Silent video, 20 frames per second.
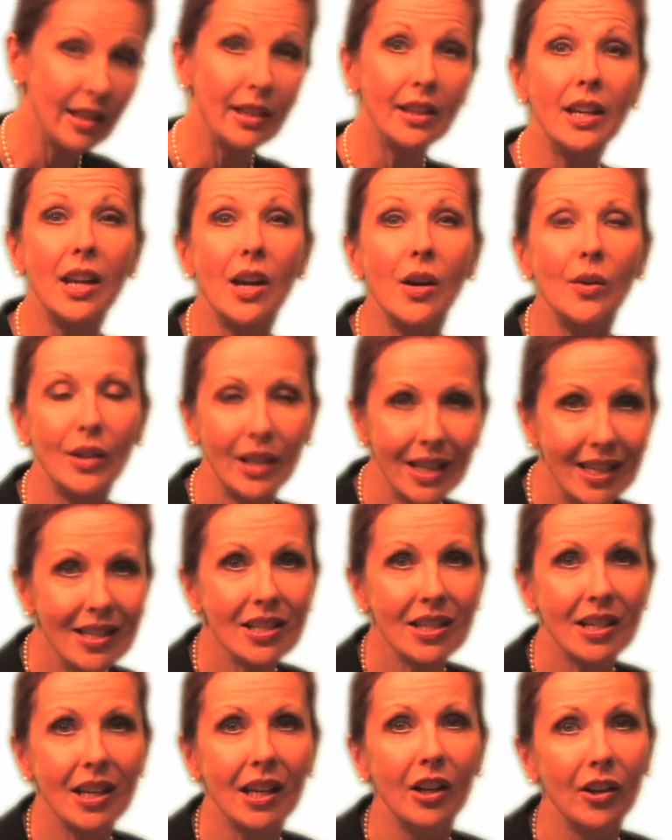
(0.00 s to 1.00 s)
The only
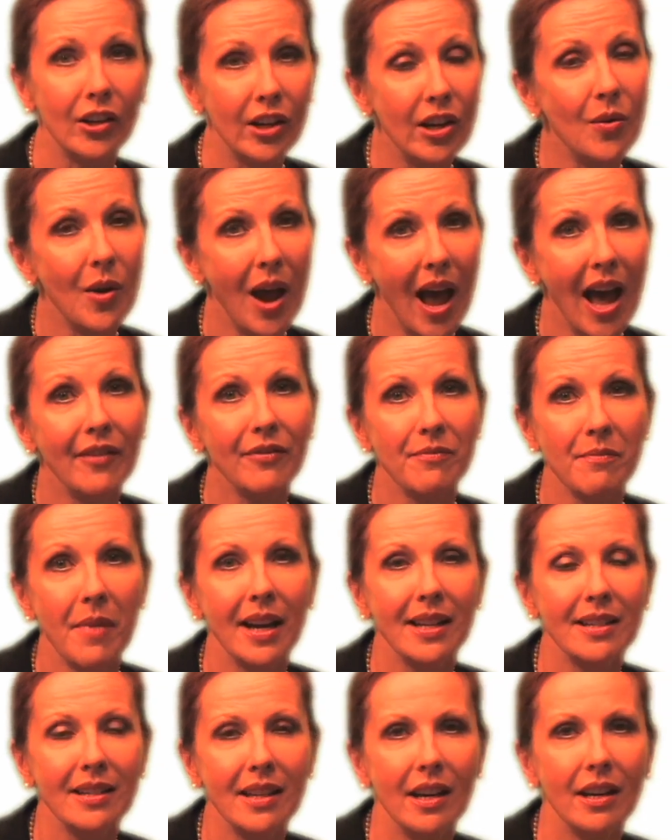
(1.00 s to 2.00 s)
skill you have,
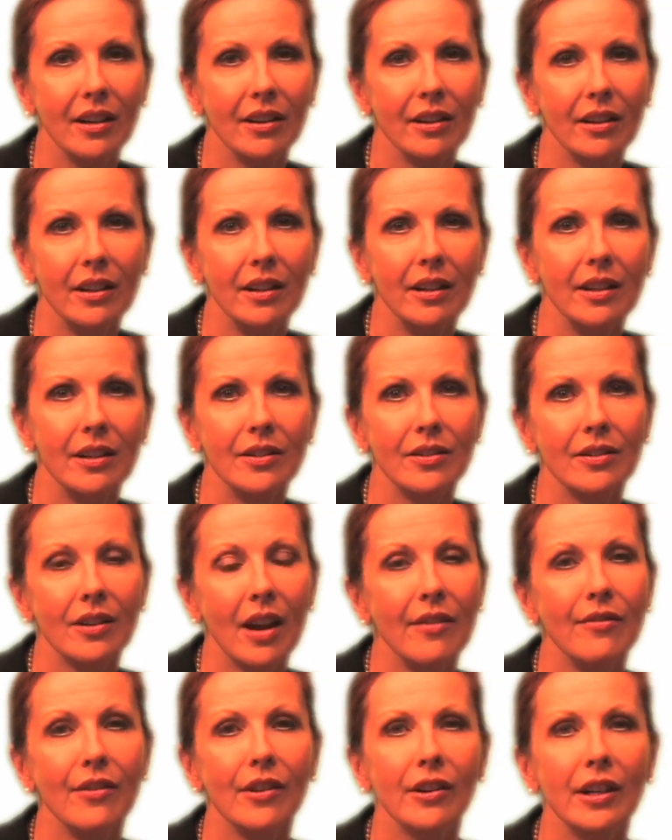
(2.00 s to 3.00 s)
my dear, is
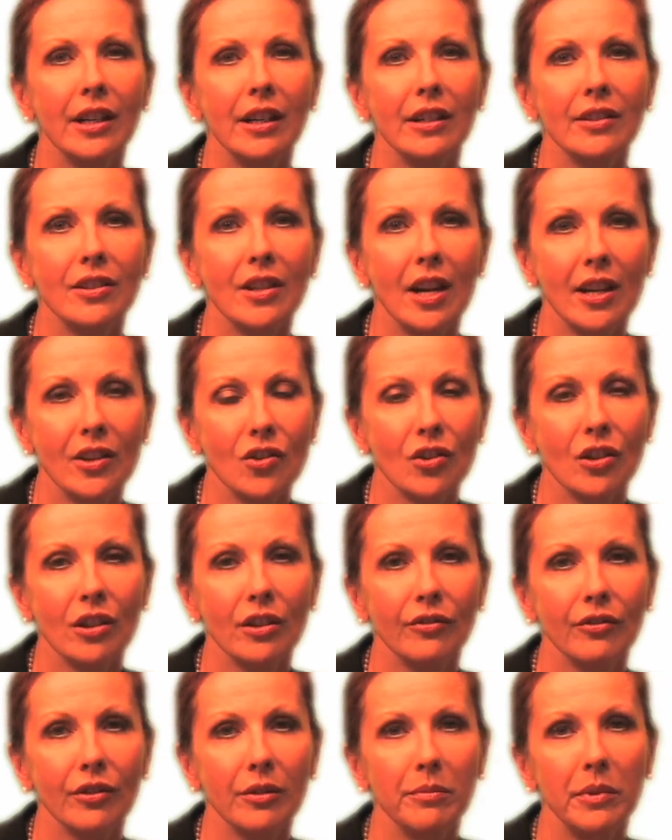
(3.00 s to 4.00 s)
diverting
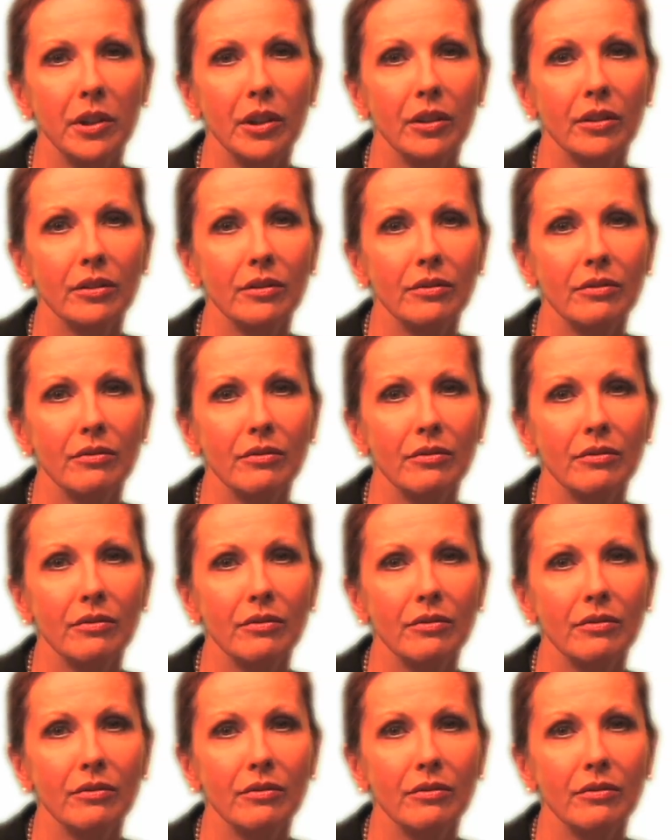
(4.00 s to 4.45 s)
attention from your